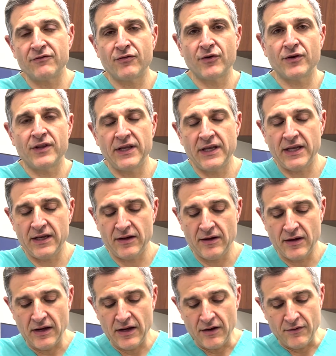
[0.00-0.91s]
for the,
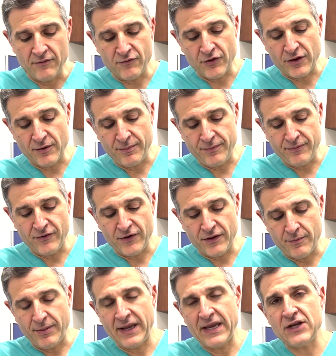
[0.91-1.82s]
um, for the, for
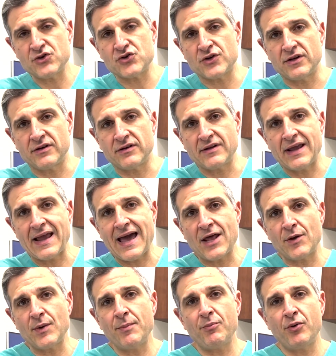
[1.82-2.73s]
the patient,
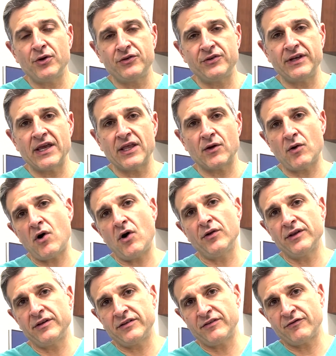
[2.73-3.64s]
how do we put together
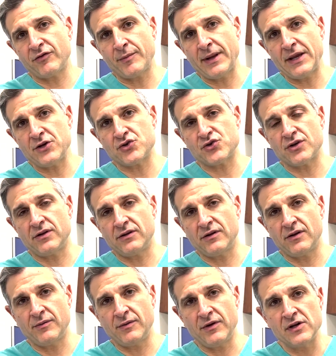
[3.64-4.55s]
all this information?
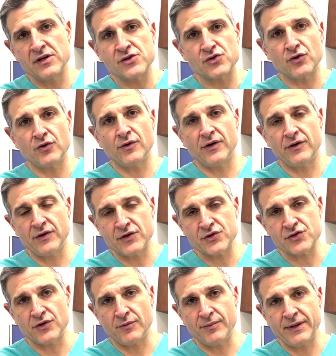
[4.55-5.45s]
The initial,
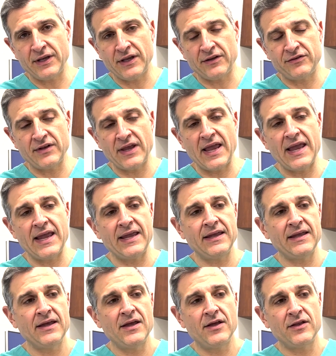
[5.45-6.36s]
initial P S
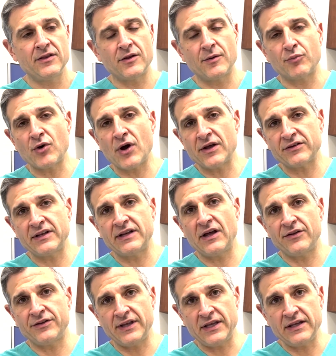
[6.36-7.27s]
A, the prostate
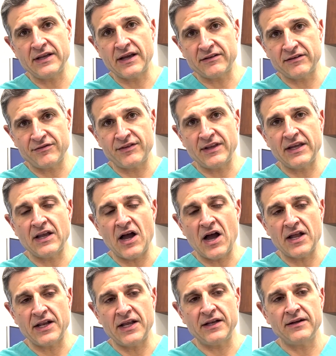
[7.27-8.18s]
health index if they
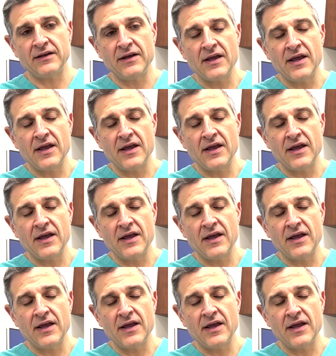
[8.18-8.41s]
got it,